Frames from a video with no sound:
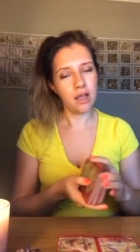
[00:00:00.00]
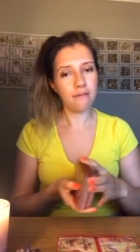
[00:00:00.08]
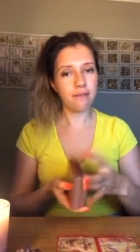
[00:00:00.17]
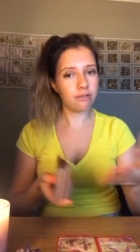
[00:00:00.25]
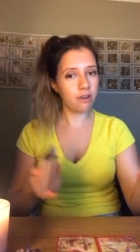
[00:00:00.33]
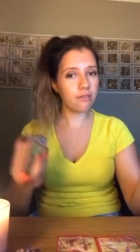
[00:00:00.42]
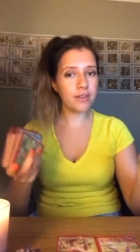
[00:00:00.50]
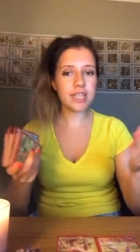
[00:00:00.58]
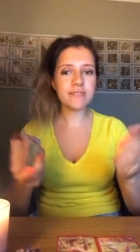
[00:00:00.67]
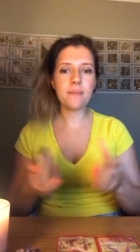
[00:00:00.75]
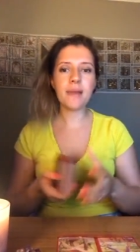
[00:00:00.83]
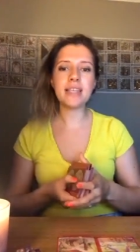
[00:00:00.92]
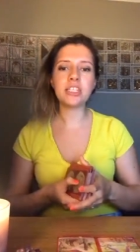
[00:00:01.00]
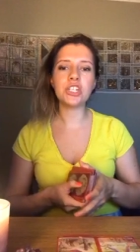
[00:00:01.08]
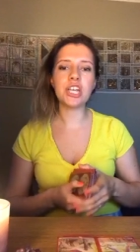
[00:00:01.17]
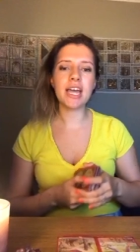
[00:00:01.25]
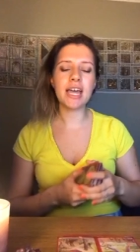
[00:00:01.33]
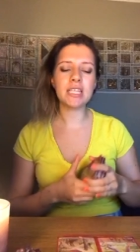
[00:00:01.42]
For others, the message
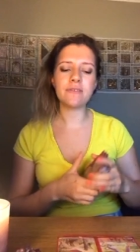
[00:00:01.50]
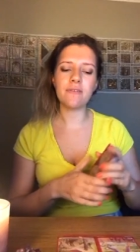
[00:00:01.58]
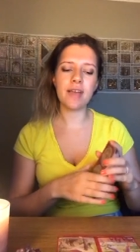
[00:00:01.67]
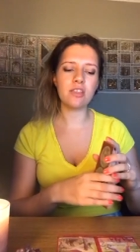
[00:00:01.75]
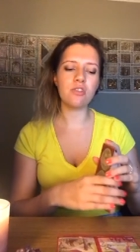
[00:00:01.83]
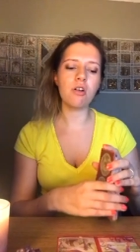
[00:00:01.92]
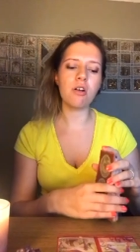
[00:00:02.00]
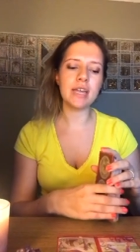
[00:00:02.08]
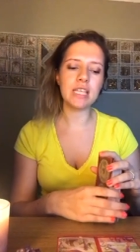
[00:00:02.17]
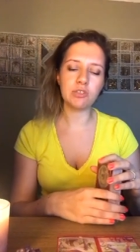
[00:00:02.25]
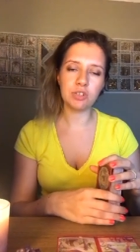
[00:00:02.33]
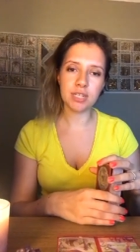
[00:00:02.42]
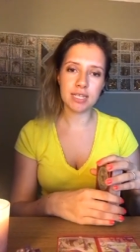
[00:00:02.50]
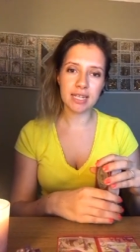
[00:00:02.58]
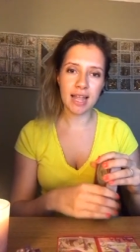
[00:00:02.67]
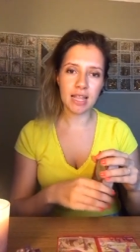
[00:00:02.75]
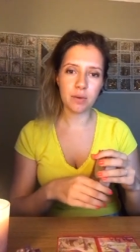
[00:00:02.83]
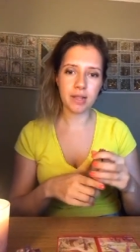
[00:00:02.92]
here is that they're not interested in
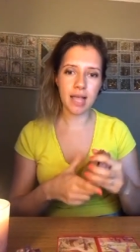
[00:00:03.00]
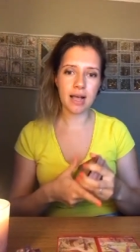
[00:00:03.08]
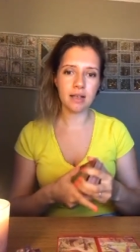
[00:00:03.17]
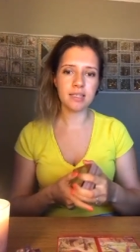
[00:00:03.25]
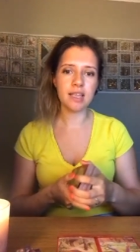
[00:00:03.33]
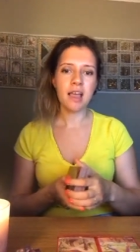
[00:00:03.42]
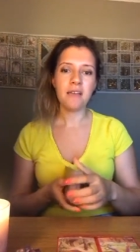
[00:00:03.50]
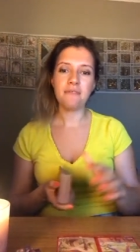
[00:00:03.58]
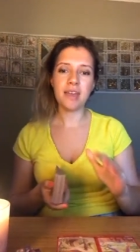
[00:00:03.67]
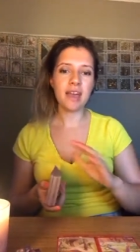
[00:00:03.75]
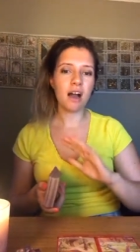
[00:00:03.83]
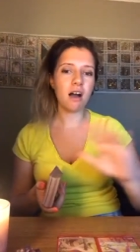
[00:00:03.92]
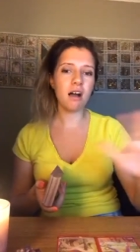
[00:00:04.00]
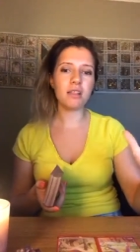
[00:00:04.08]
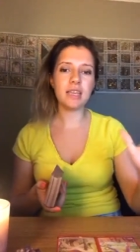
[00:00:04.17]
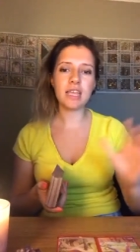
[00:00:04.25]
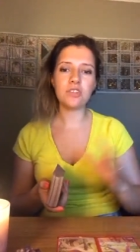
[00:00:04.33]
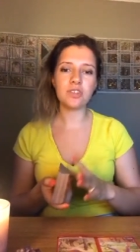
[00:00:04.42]
anyone else. They
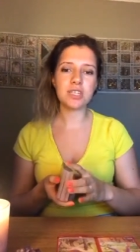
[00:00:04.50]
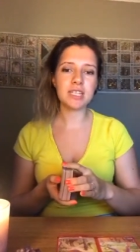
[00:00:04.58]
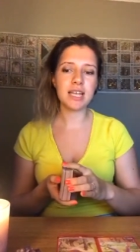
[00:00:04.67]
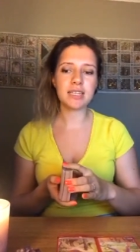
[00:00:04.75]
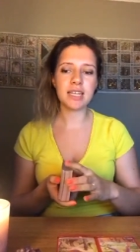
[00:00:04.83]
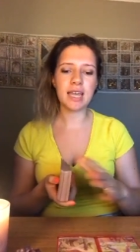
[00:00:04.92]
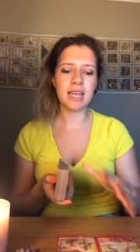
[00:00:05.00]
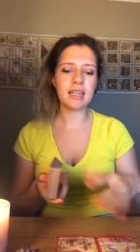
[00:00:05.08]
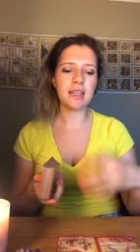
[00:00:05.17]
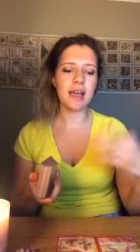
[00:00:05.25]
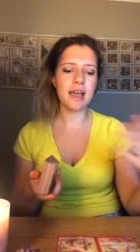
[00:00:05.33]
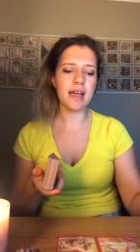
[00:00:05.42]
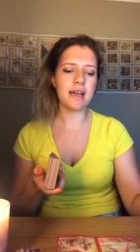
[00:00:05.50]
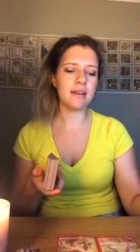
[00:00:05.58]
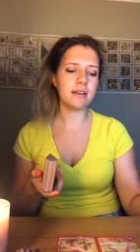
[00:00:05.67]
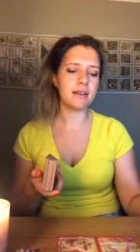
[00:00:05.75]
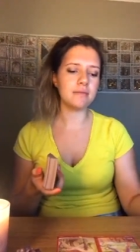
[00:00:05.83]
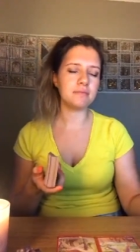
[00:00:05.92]
aren't interested in
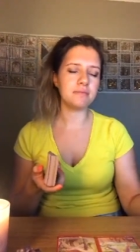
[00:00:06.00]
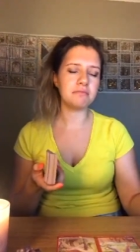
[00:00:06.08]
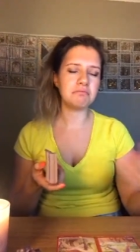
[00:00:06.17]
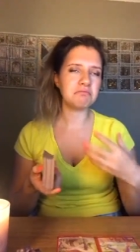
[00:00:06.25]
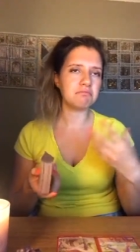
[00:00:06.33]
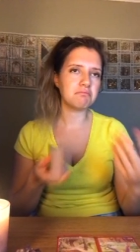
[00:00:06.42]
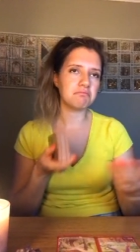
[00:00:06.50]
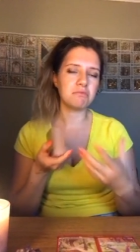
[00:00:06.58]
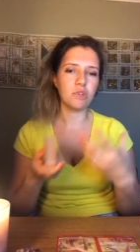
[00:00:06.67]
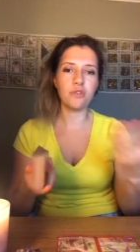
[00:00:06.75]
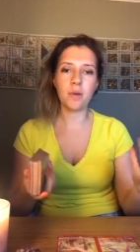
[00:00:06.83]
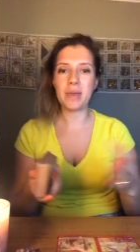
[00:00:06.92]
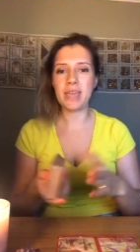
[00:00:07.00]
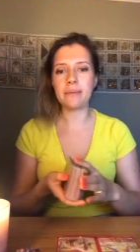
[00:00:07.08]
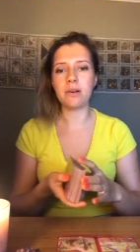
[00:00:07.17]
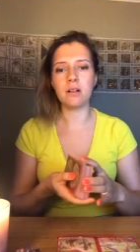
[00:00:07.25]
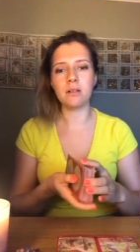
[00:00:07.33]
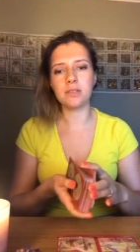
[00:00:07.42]
um, other
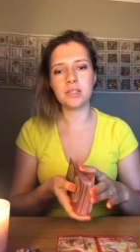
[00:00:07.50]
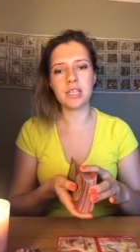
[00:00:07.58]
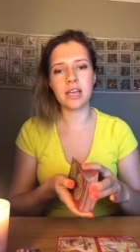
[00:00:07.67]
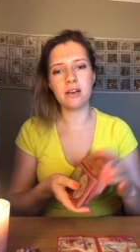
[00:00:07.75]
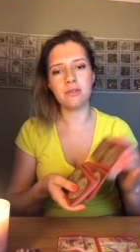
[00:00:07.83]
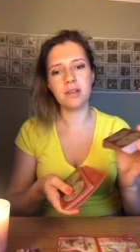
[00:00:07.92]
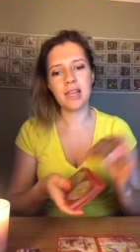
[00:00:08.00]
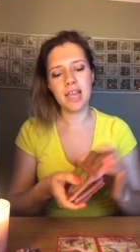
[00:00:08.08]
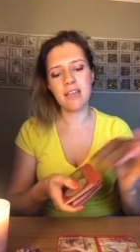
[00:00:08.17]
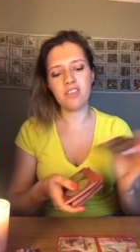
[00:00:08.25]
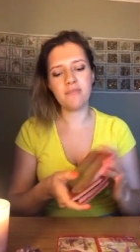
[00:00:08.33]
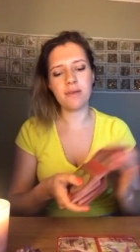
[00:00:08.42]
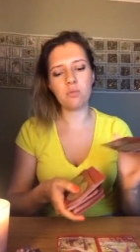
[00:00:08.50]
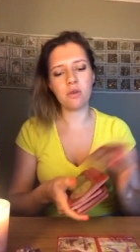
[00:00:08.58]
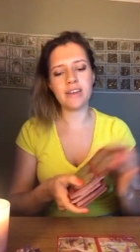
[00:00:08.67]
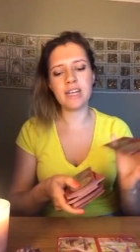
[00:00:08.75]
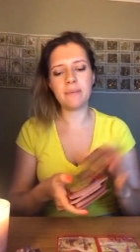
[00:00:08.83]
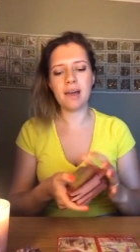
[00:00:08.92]
people. So if you've been
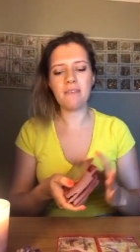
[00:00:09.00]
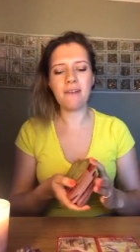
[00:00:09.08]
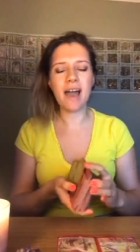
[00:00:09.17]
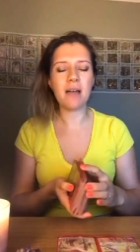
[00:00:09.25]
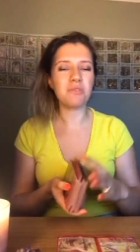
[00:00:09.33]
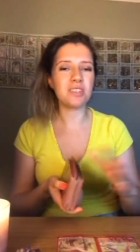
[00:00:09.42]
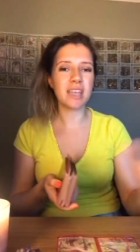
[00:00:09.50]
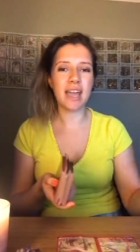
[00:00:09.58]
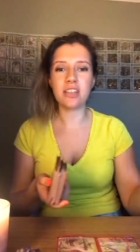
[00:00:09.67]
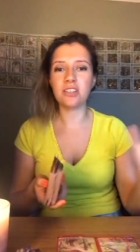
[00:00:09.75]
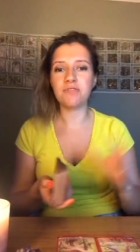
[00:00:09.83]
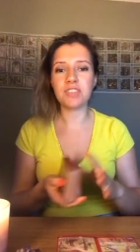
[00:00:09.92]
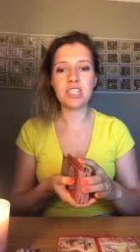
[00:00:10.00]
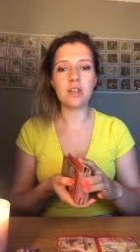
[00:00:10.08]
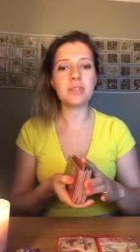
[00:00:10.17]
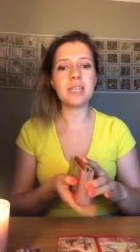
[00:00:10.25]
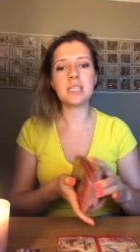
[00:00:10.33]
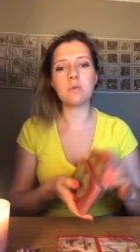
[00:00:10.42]
worried about that, I'm just getting you. There's no
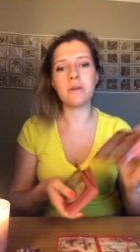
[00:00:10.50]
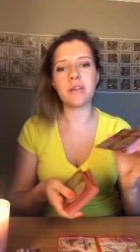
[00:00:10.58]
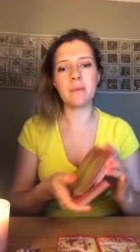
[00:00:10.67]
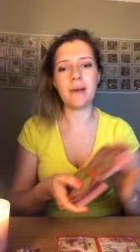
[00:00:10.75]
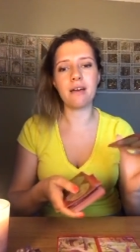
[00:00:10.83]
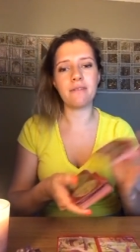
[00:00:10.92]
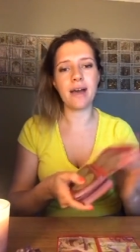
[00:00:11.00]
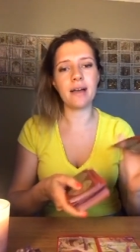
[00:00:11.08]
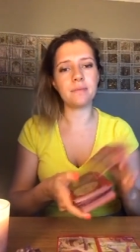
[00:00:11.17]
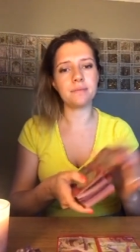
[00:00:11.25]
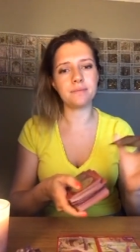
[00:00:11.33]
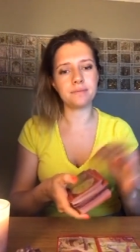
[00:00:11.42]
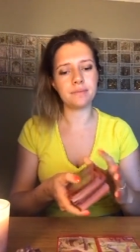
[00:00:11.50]
need to worry about that.